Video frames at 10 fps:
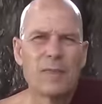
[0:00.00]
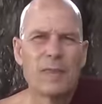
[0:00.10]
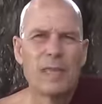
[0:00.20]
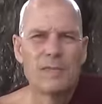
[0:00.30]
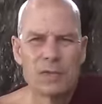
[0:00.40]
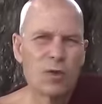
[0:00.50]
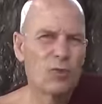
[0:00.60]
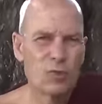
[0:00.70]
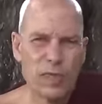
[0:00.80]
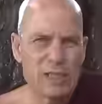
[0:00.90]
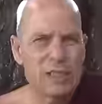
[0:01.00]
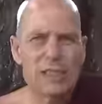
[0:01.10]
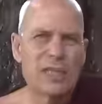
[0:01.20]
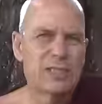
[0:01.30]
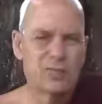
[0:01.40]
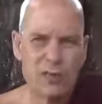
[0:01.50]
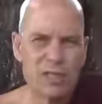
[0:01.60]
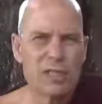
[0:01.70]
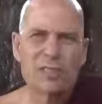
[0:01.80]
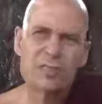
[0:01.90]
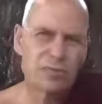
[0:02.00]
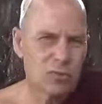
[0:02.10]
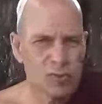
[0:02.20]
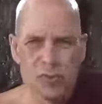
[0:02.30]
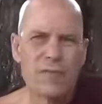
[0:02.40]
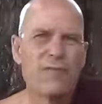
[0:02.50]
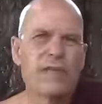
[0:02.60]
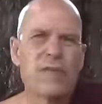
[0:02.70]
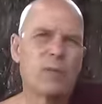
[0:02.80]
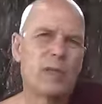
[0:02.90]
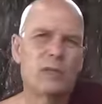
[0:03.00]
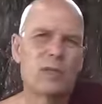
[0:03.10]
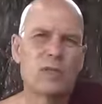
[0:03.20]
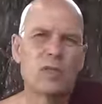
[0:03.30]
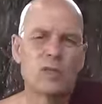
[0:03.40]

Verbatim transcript: Even though you can see it's stressing, you still feel compelled to do it.